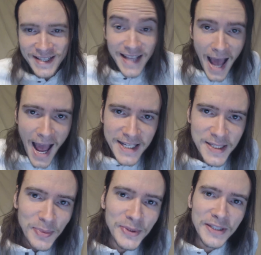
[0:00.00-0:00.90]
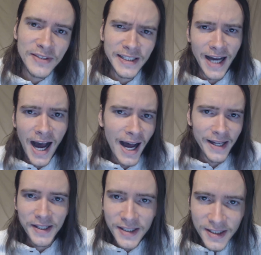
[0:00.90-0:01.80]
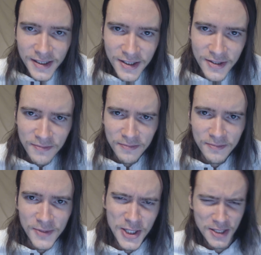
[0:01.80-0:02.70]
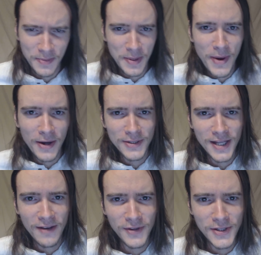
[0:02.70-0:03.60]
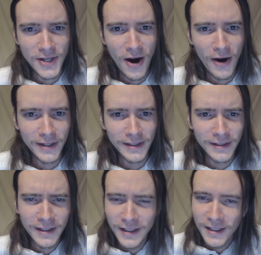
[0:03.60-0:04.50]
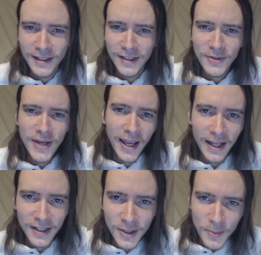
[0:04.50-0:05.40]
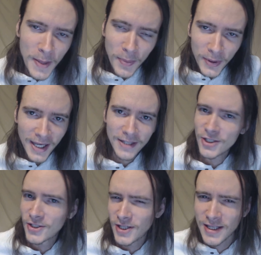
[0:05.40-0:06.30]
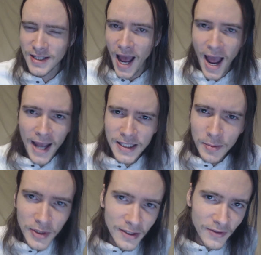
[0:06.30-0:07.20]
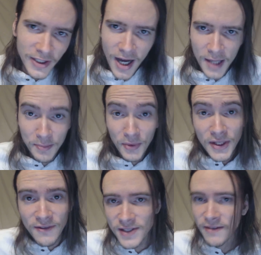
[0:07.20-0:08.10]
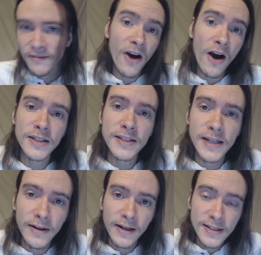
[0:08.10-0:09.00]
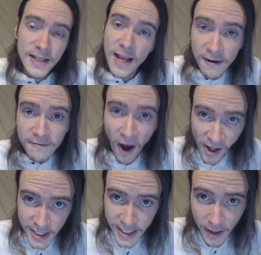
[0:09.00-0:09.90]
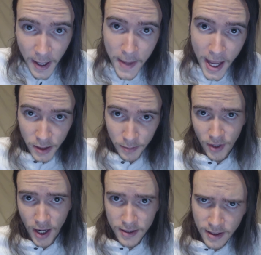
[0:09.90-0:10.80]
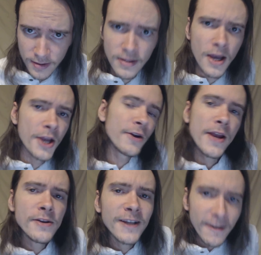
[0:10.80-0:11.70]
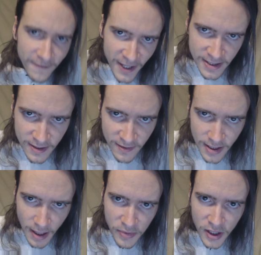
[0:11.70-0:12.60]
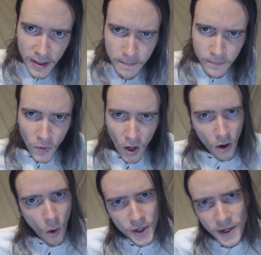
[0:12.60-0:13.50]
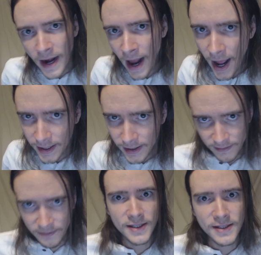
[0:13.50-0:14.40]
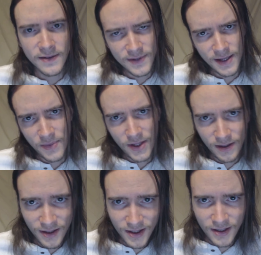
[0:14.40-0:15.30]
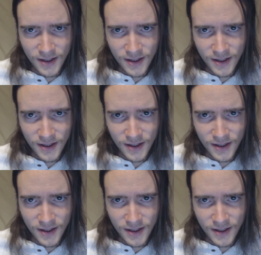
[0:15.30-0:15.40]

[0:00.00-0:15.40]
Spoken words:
decide to believe in God, just to be better safe than sorry. You can't. People can't just decide to believe in God. Belief is involuntary. It's an involuntary mental process. You're either convinced of something or you're not convinced of something.